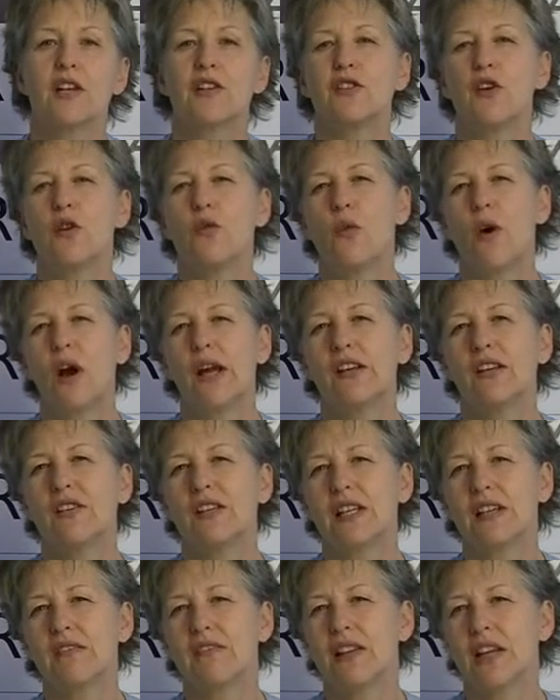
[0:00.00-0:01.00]
So why
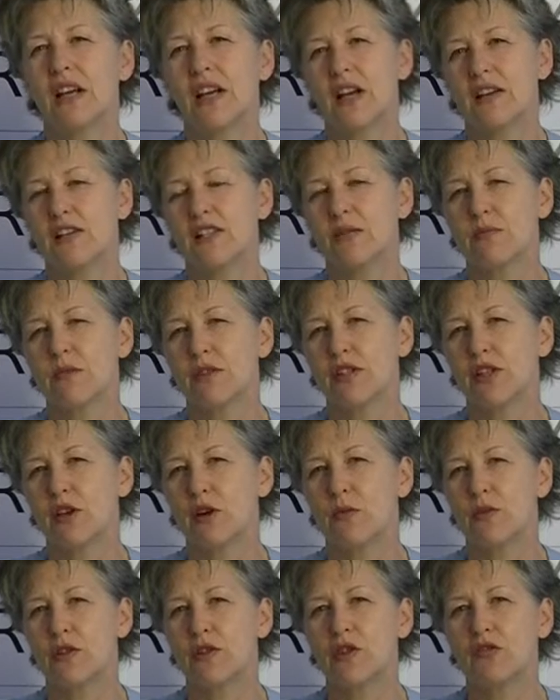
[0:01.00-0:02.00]
not give the customers the
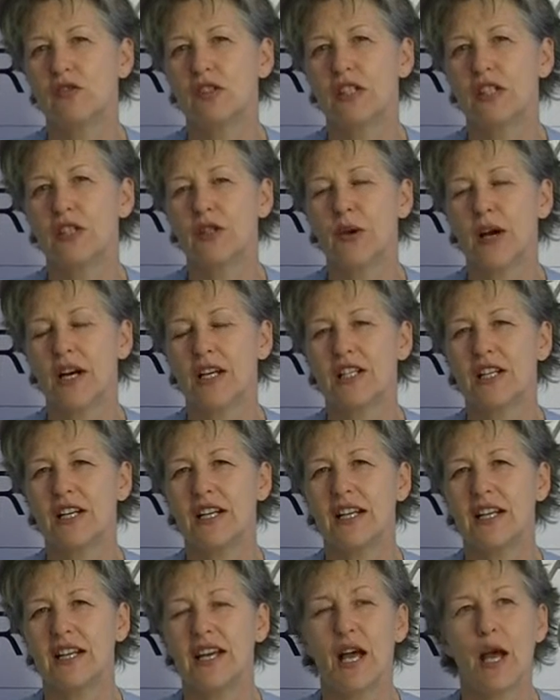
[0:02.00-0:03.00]
opportunity to
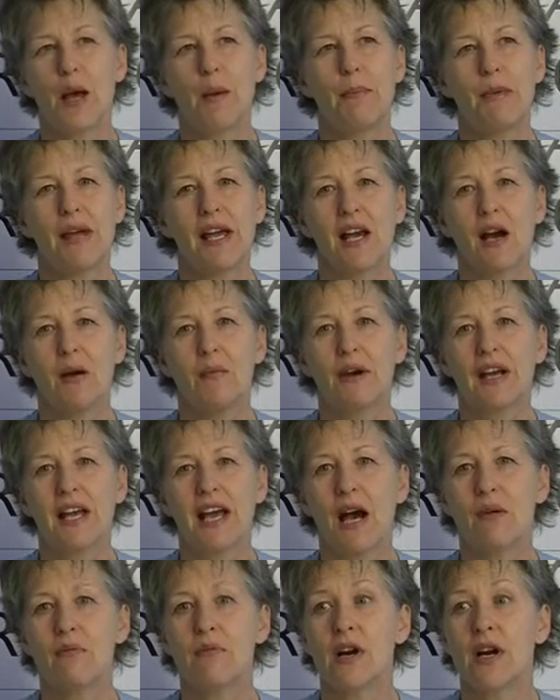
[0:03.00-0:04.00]
actually pick up a
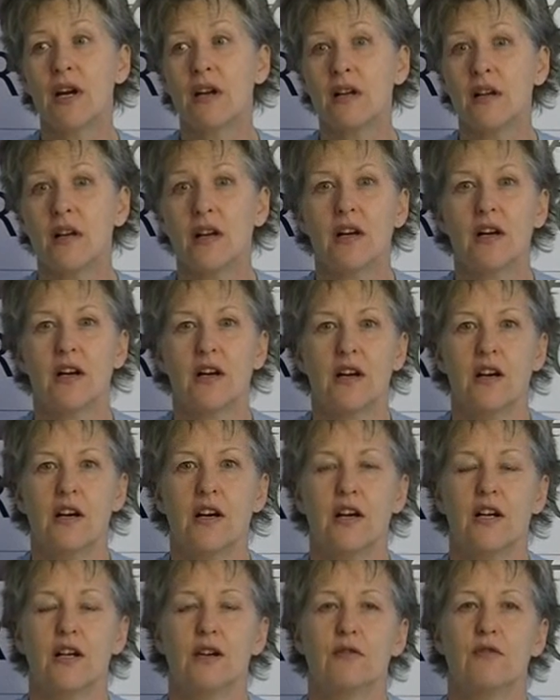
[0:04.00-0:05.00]
camera
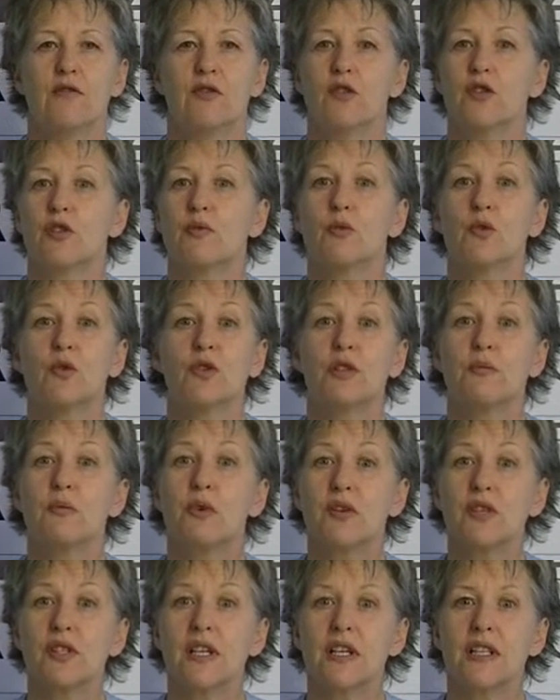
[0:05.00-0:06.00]
for a small
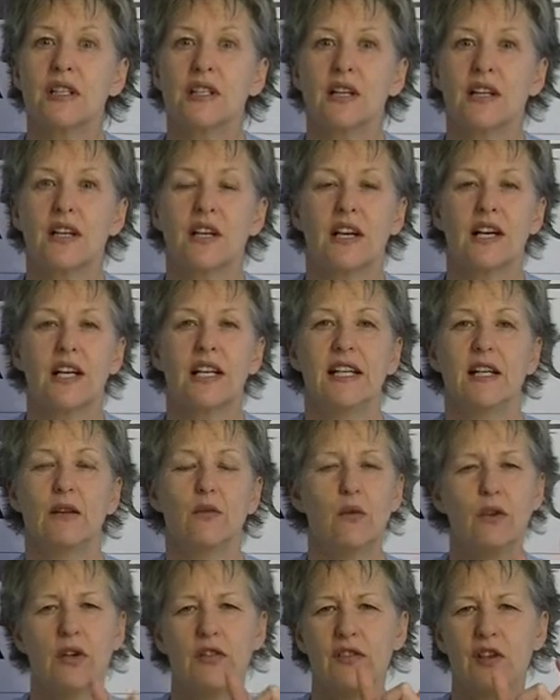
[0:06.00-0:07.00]
deposit,
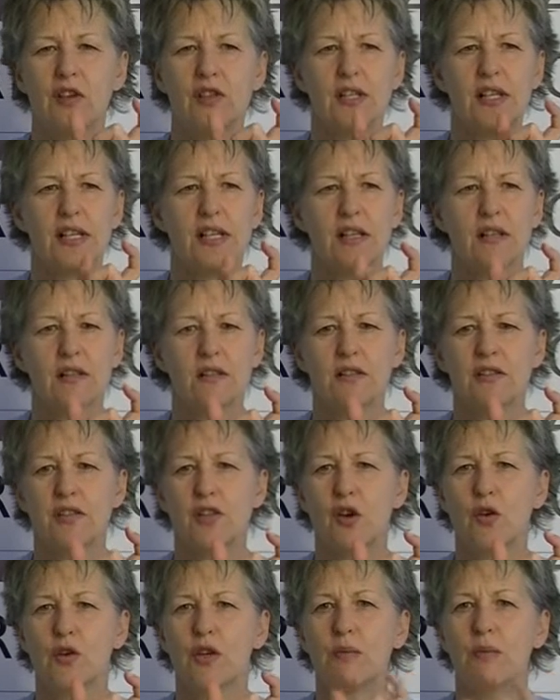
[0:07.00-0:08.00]
one of those little
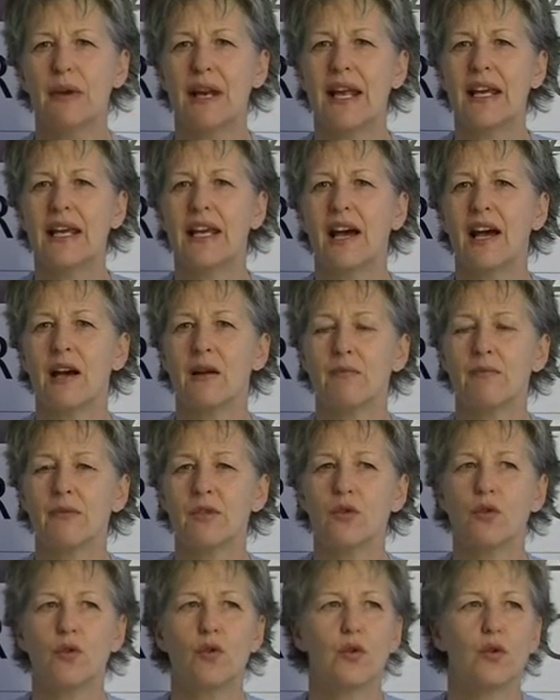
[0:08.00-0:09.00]
Sony play
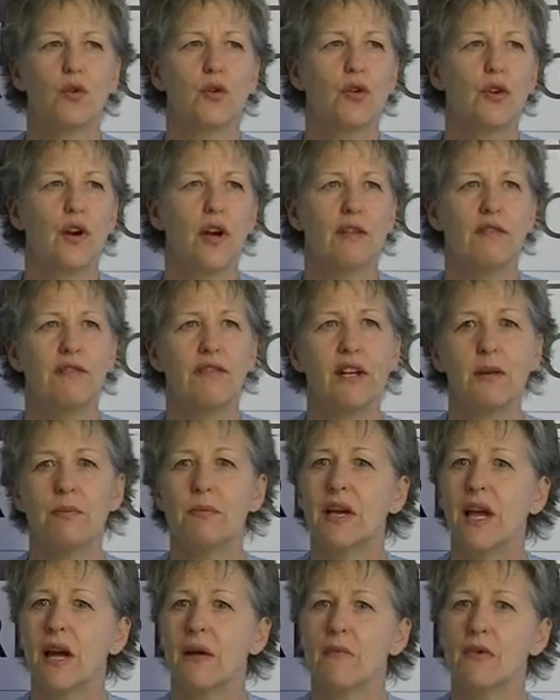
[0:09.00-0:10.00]
cams or a flip
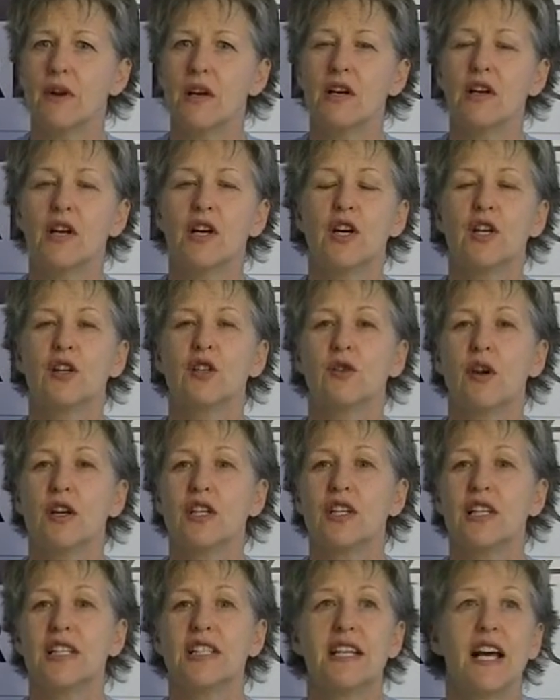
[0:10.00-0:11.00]
camera, to
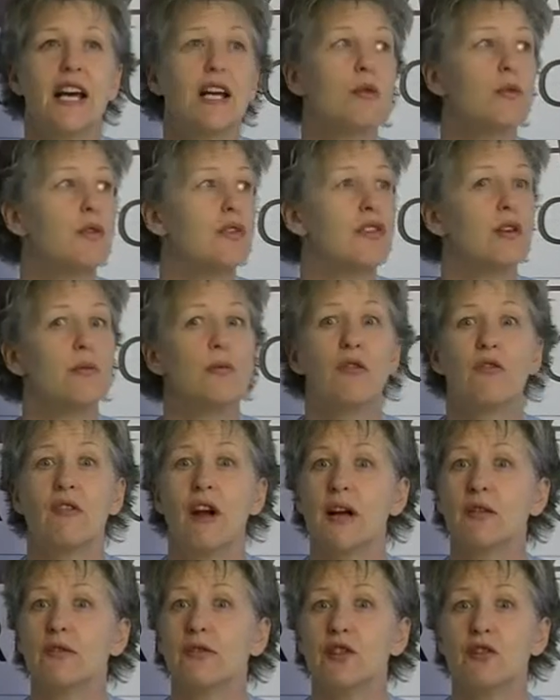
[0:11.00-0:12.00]
actually take with them
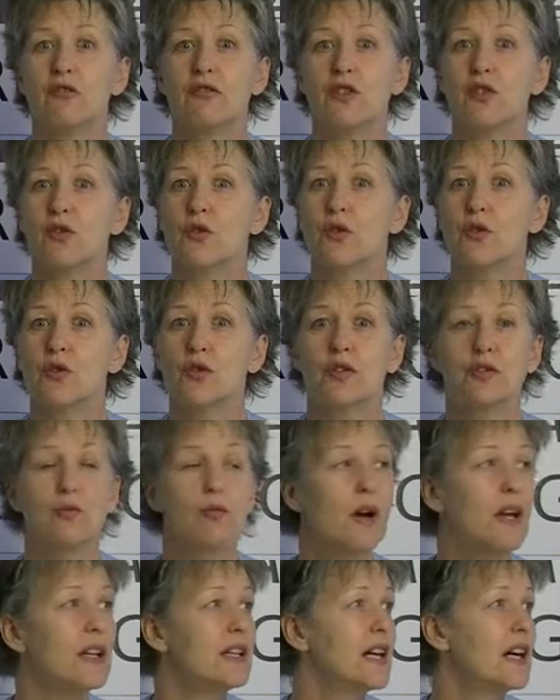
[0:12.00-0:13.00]
around the resort
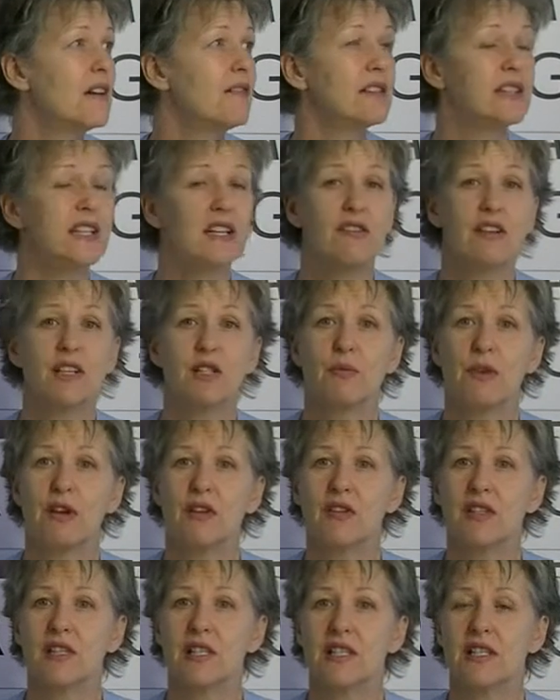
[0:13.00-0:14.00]
while they're having their
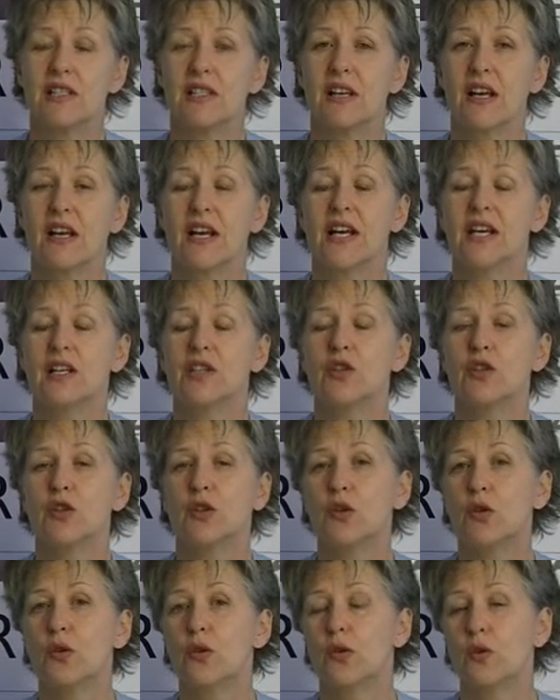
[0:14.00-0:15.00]
experiences
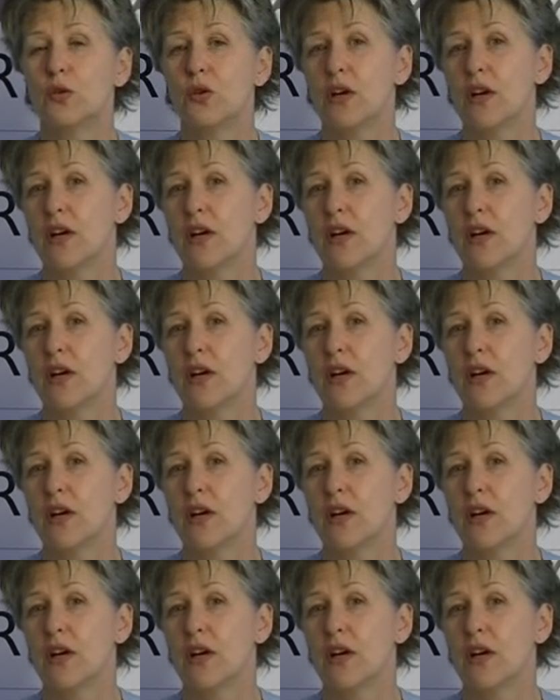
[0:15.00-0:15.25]
to